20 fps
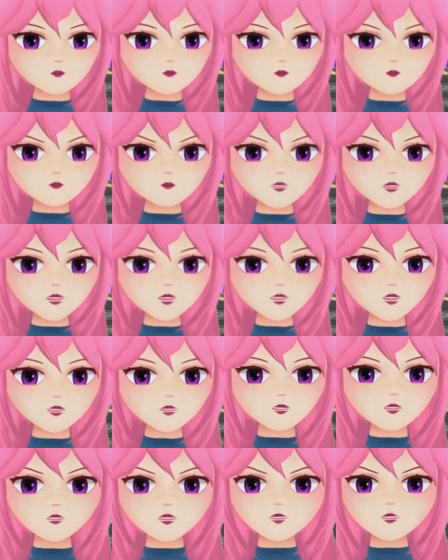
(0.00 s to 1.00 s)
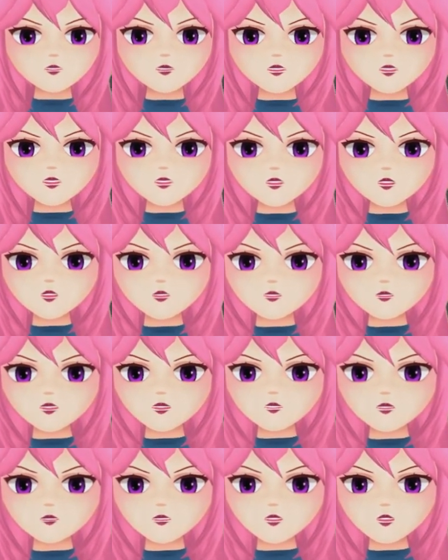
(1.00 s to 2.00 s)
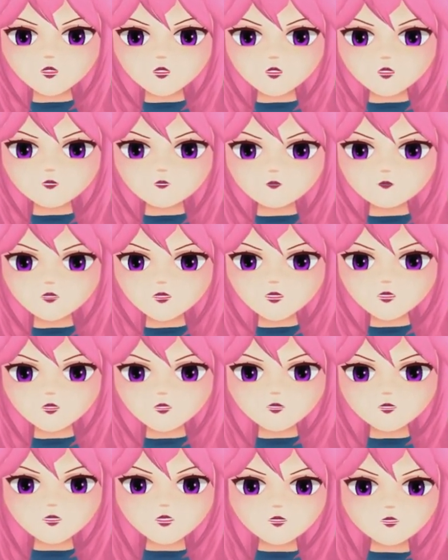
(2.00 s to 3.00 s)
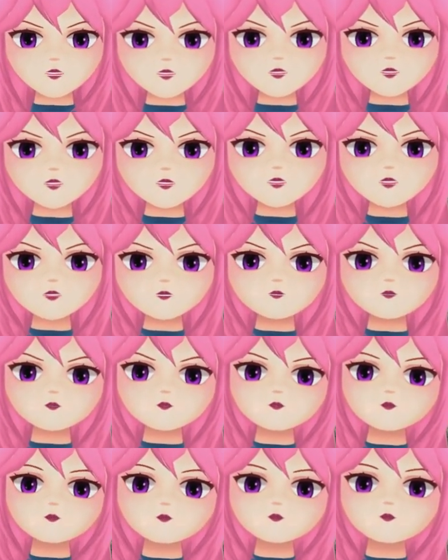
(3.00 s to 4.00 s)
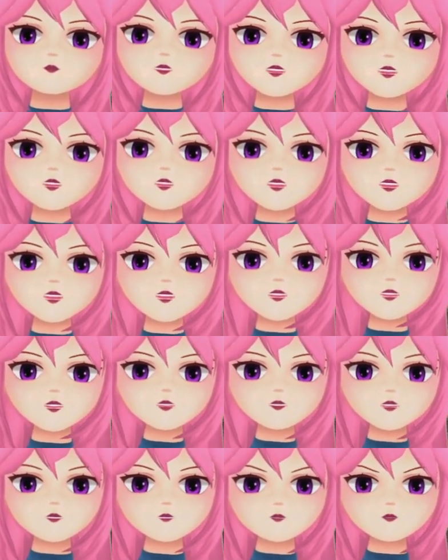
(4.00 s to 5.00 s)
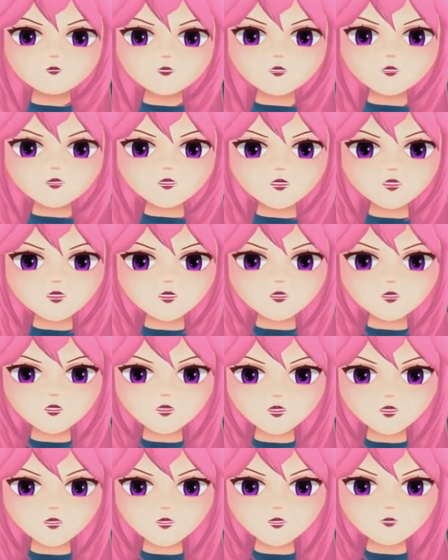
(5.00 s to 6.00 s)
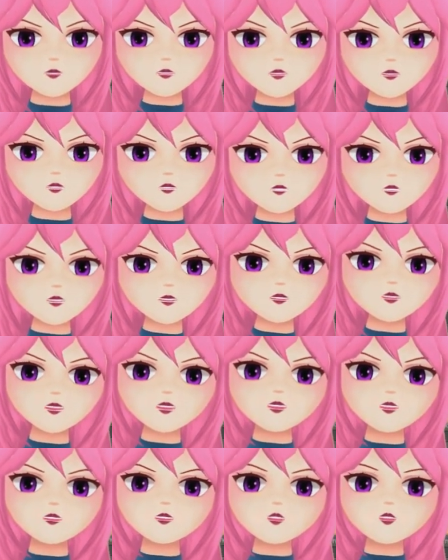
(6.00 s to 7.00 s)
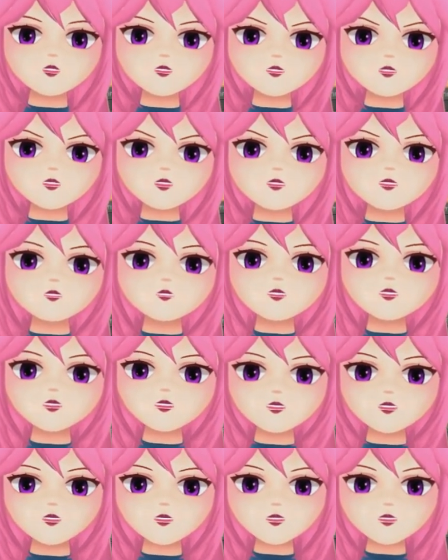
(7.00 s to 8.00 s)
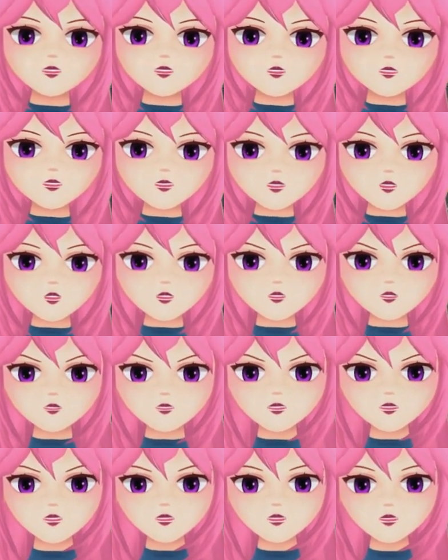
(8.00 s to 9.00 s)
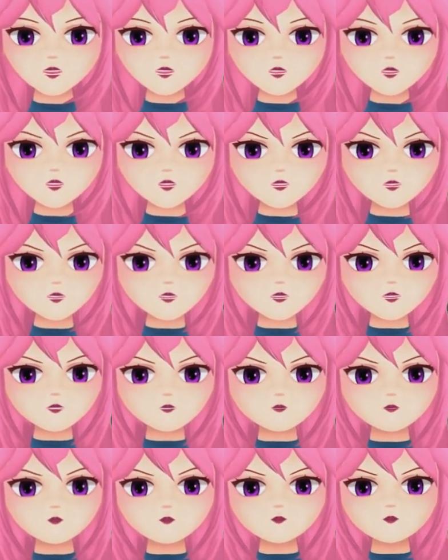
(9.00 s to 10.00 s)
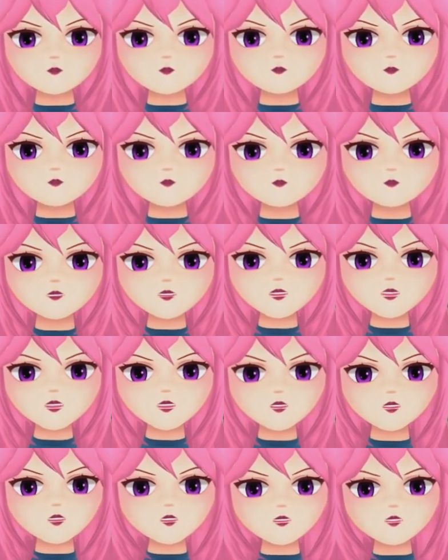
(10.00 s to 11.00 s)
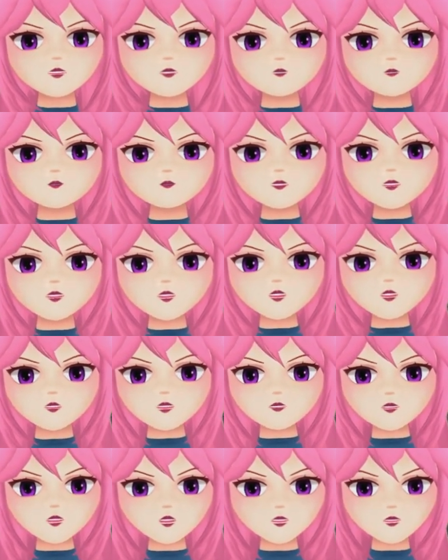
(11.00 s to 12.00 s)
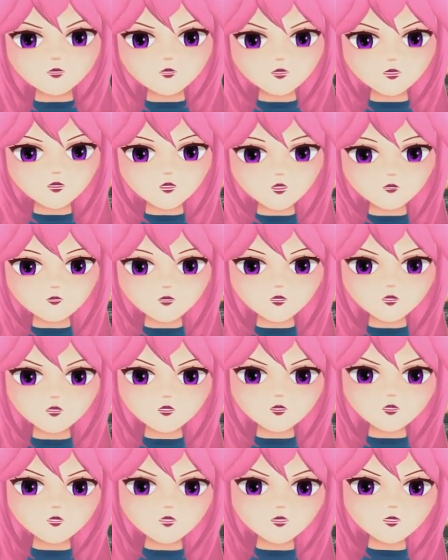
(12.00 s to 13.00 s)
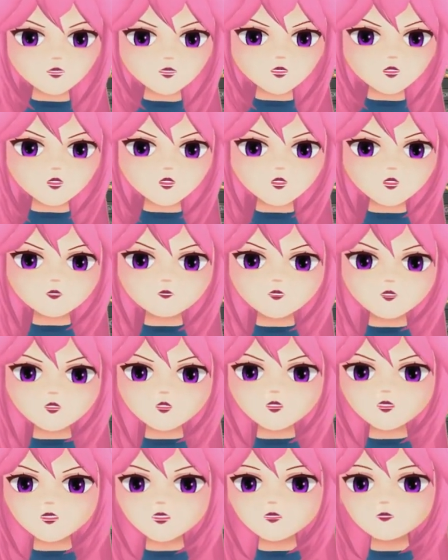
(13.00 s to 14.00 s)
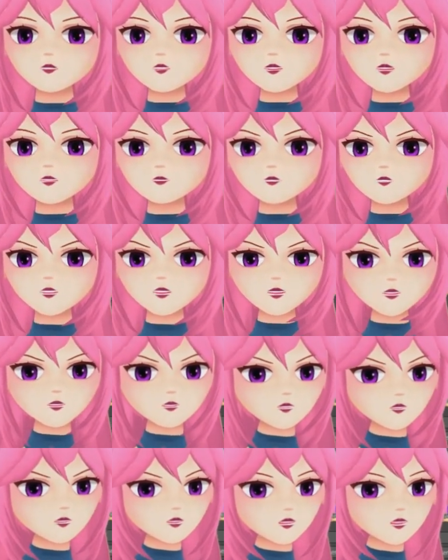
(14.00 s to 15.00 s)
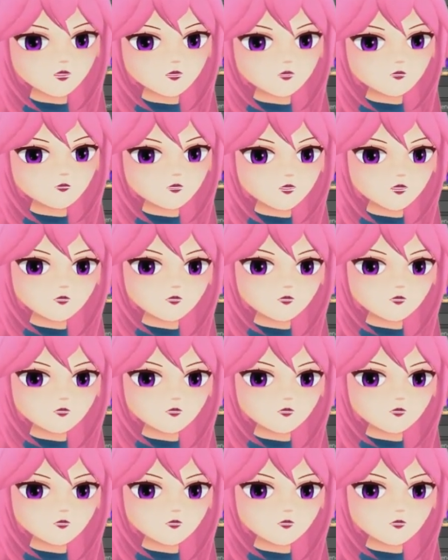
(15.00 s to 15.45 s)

Now you can use a circle select tool by pressing C and then outline the area that you want your jacket to cover on the arms and along the torso, and make sure you are in X-ray mode,